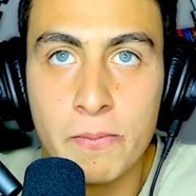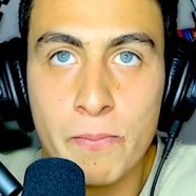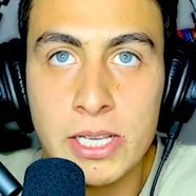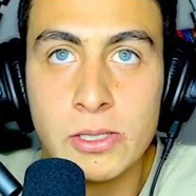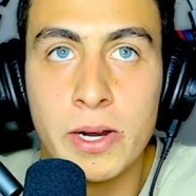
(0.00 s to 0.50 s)

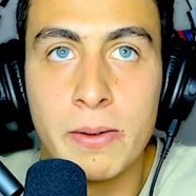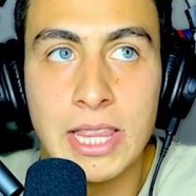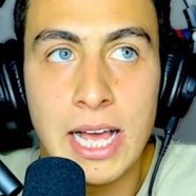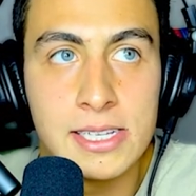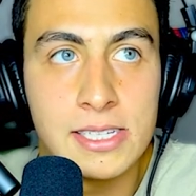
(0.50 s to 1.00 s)
mentoring
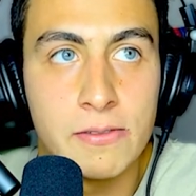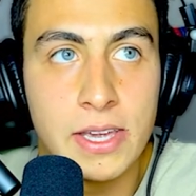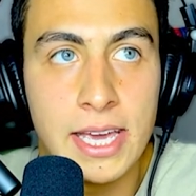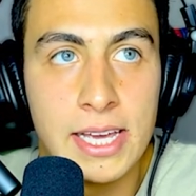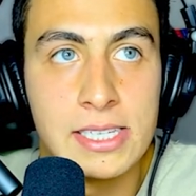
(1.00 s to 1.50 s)
thousands of
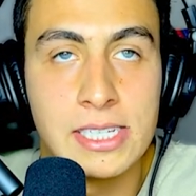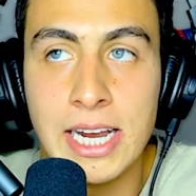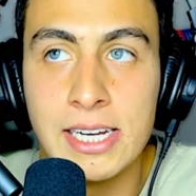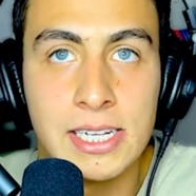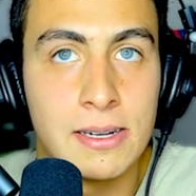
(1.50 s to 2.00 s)
kids,
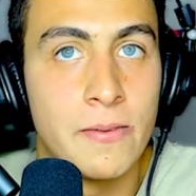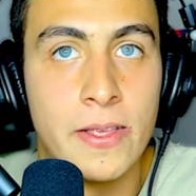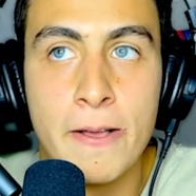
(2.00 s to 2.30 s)
changing